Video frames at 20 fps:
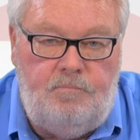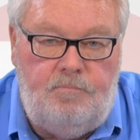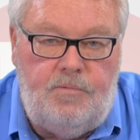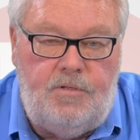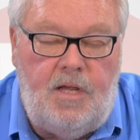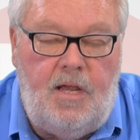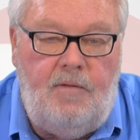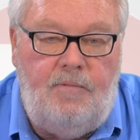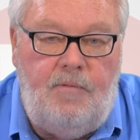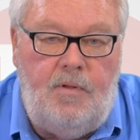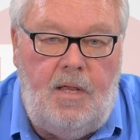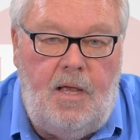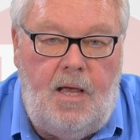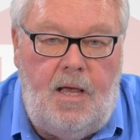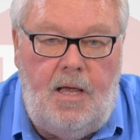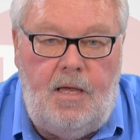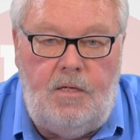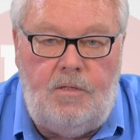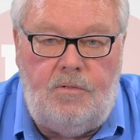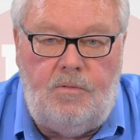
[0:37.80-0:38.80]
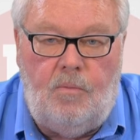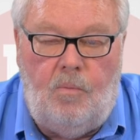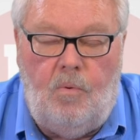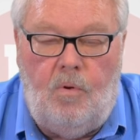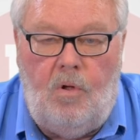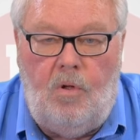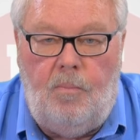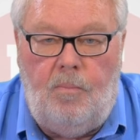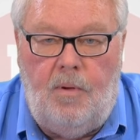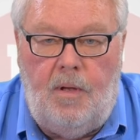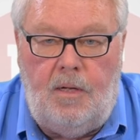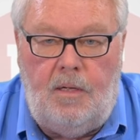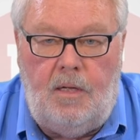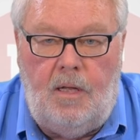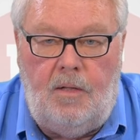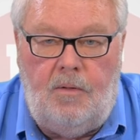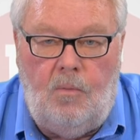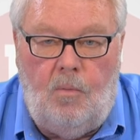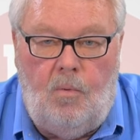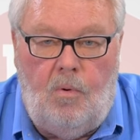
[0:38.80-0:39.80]
safety eyes, the wall button
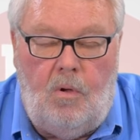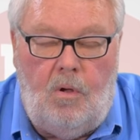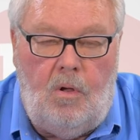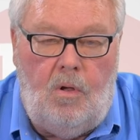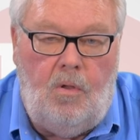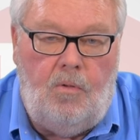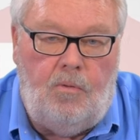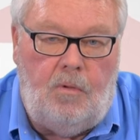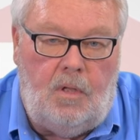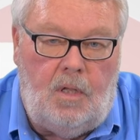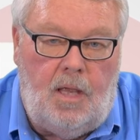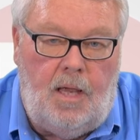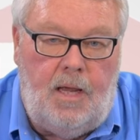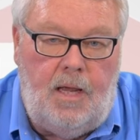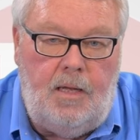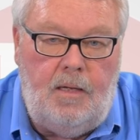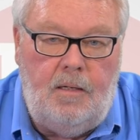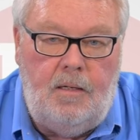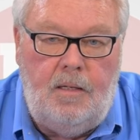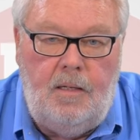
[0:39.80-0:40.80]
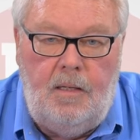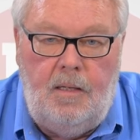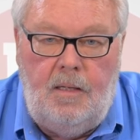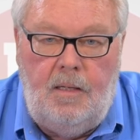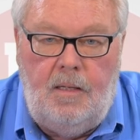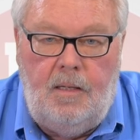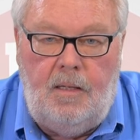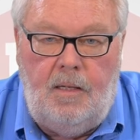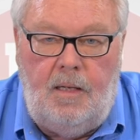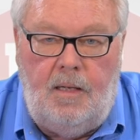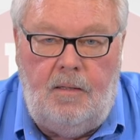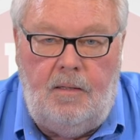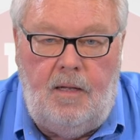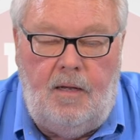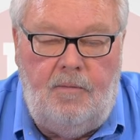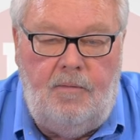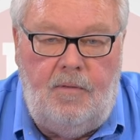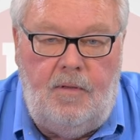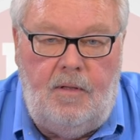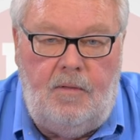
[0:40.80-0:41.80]
on the wall, the light, and
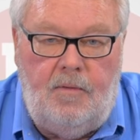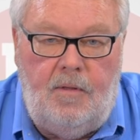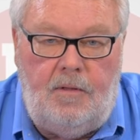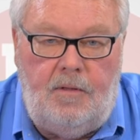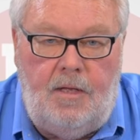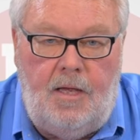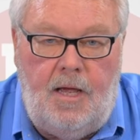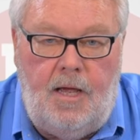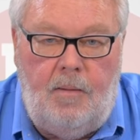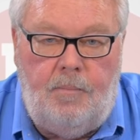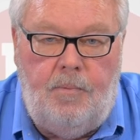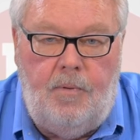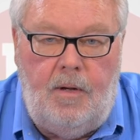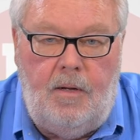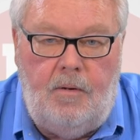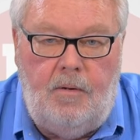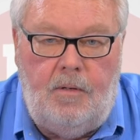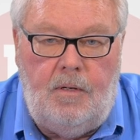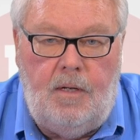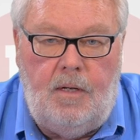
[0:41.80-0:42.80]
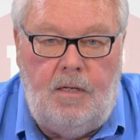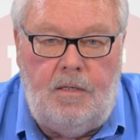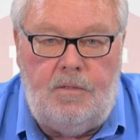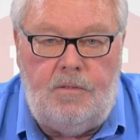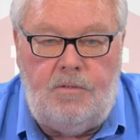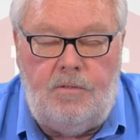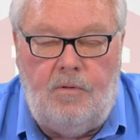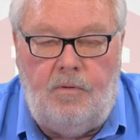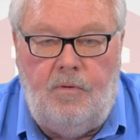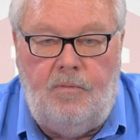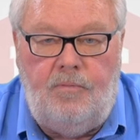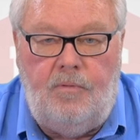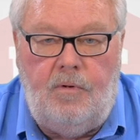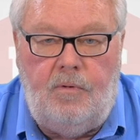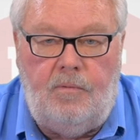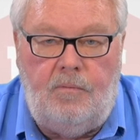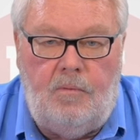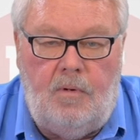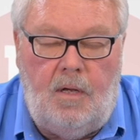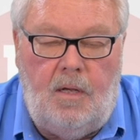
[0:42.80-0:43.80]
everything that the operator does. So if
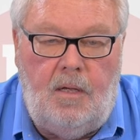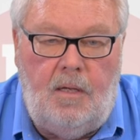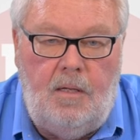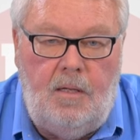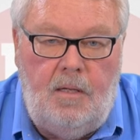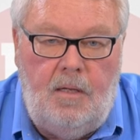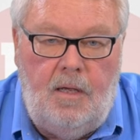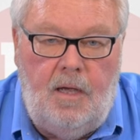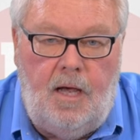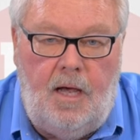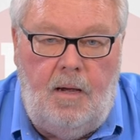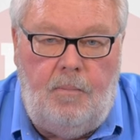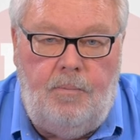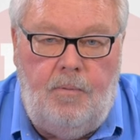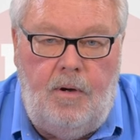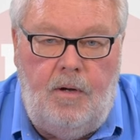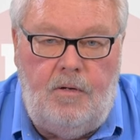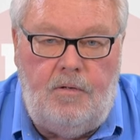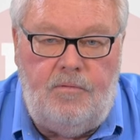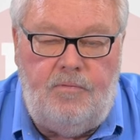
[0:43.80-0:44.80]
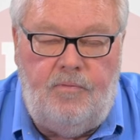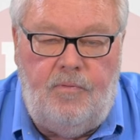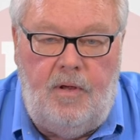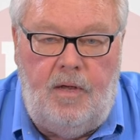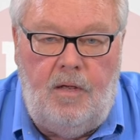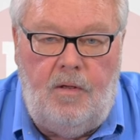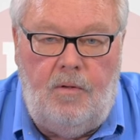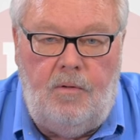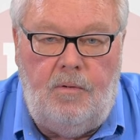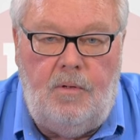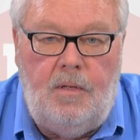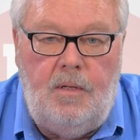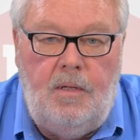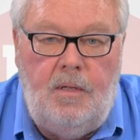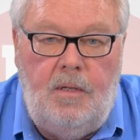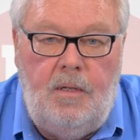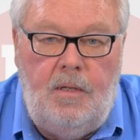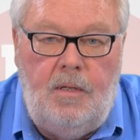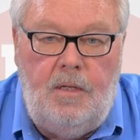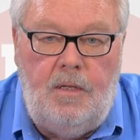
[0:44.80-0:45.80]
your uh, operator's failed,
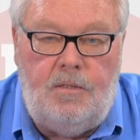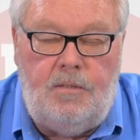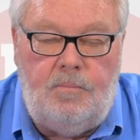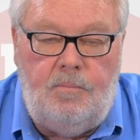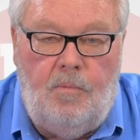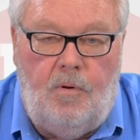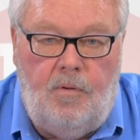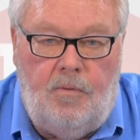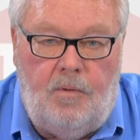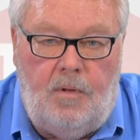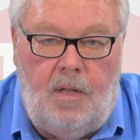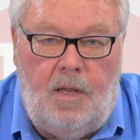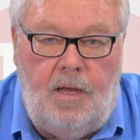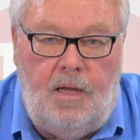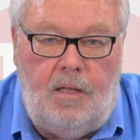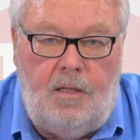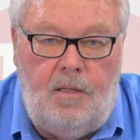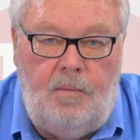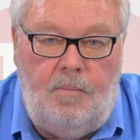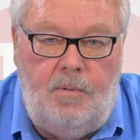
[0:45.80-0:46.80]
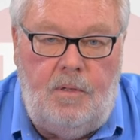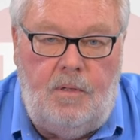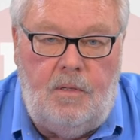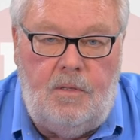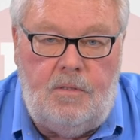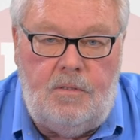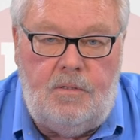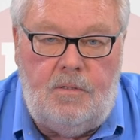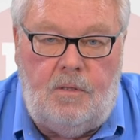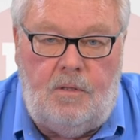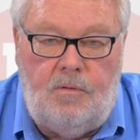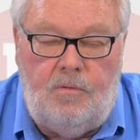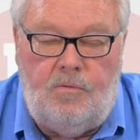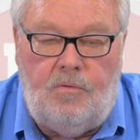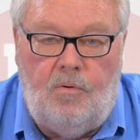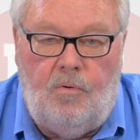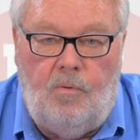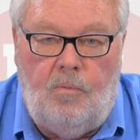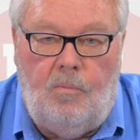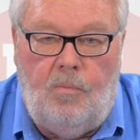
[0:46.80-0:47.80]
it's more than likely because the
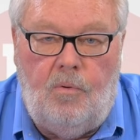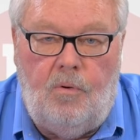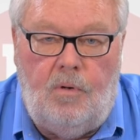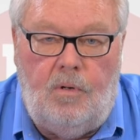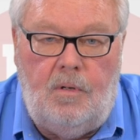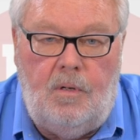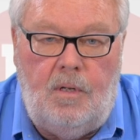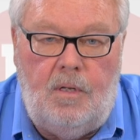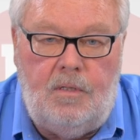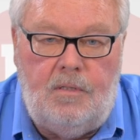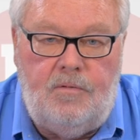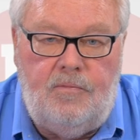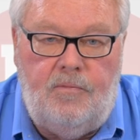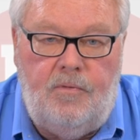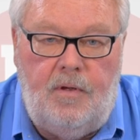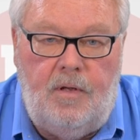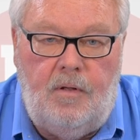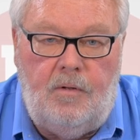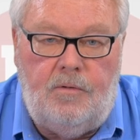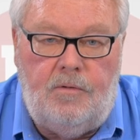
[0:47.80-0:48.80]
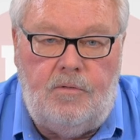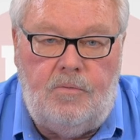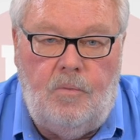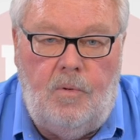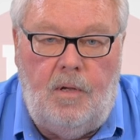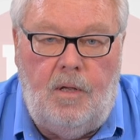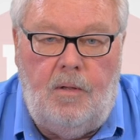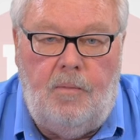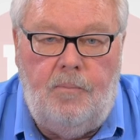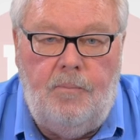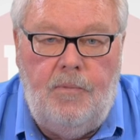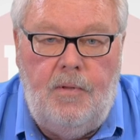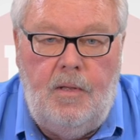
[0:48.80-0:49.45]
control board has failed as well.